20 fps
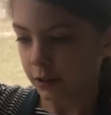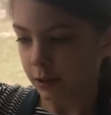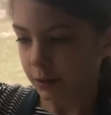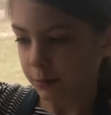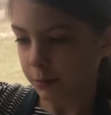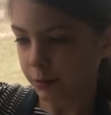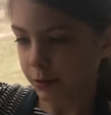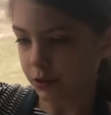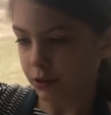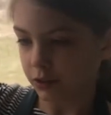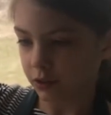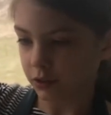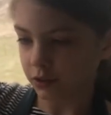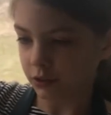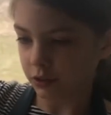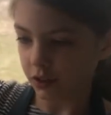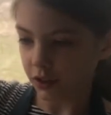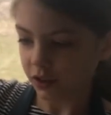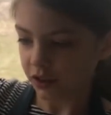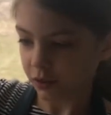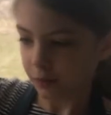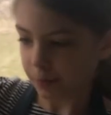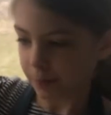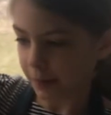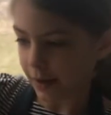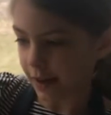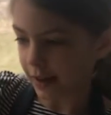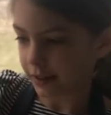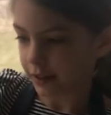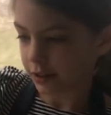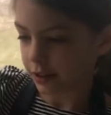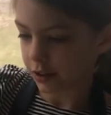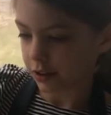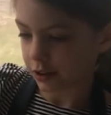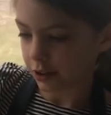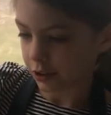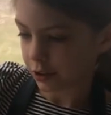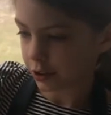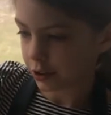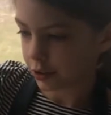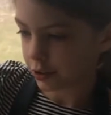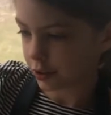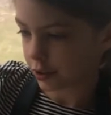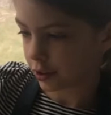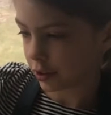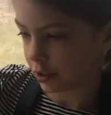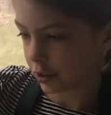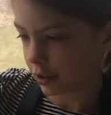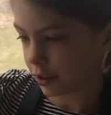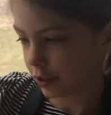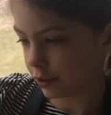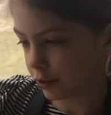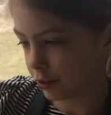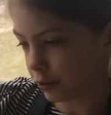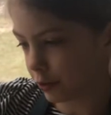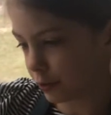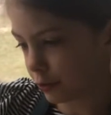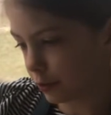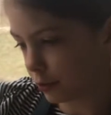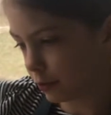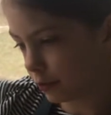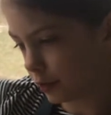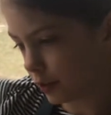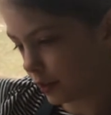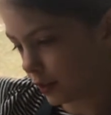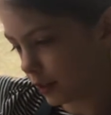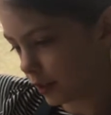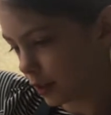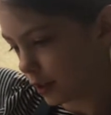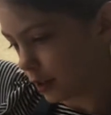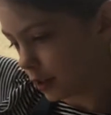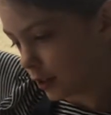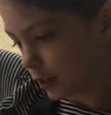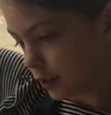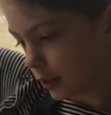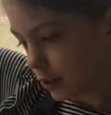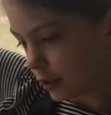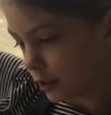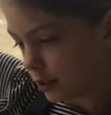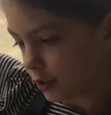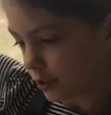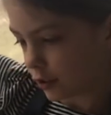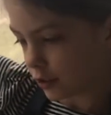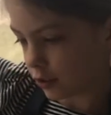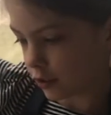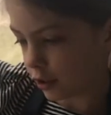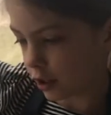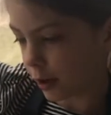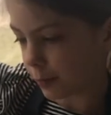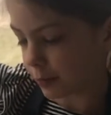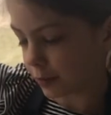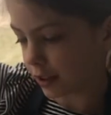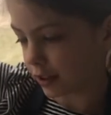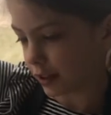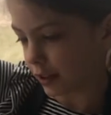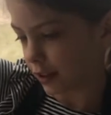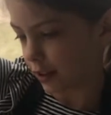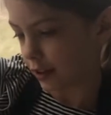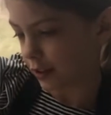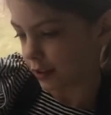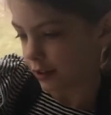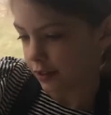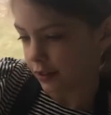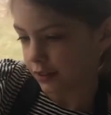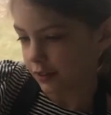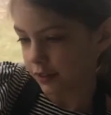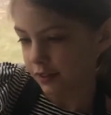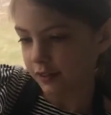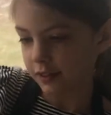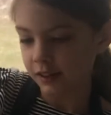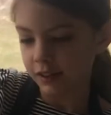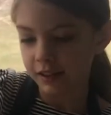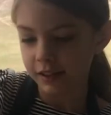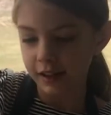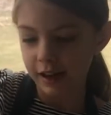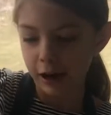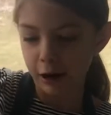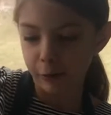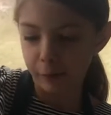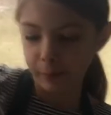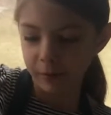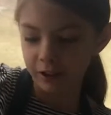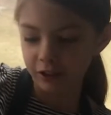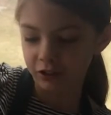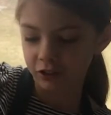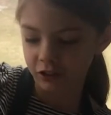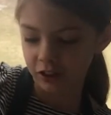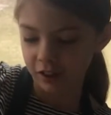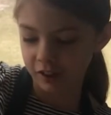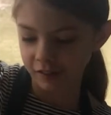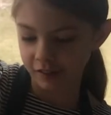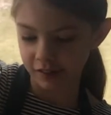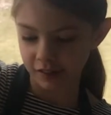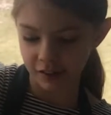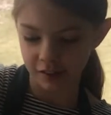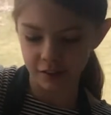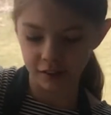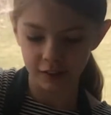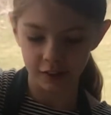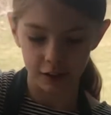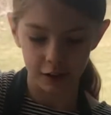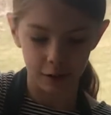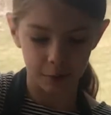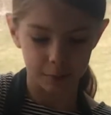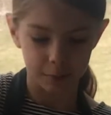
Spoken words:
put this back here and stop right there and see how much is in there